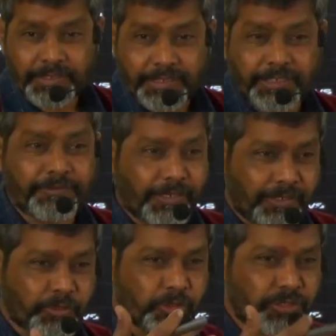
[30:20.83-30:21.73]
even
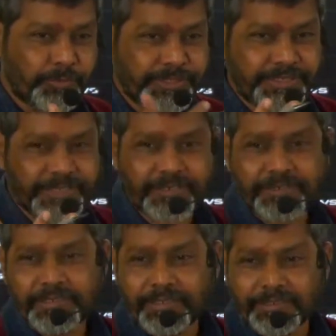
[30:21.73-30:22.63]
on social media,
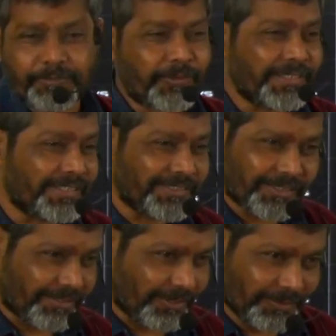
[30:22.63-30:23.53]
the fightings
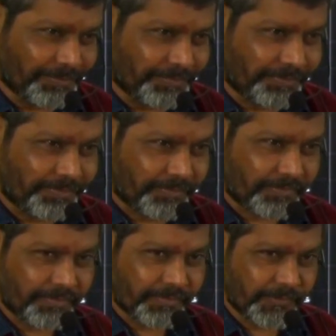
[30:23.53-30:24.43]
are on.
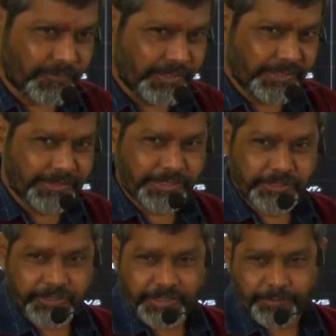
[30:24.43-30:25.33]
Okay, a
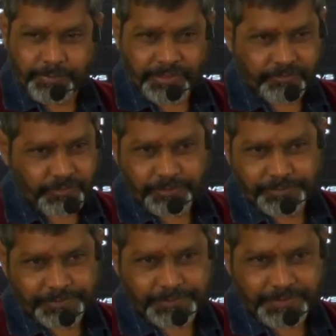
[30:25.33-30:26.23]
digital
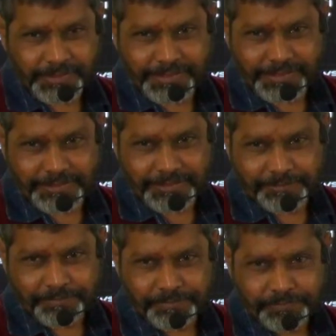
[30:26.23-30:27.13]
platform, the
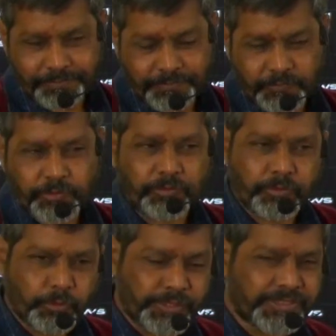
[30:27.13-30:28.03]
related.
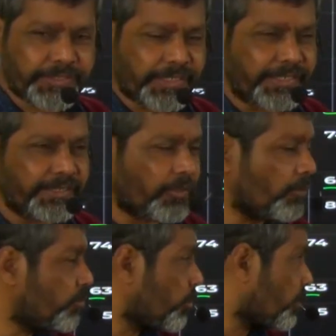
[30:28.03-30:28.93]
So to discourage
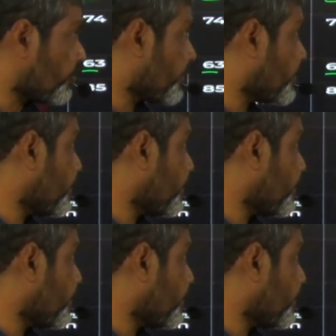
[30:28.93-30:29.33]
all sort of the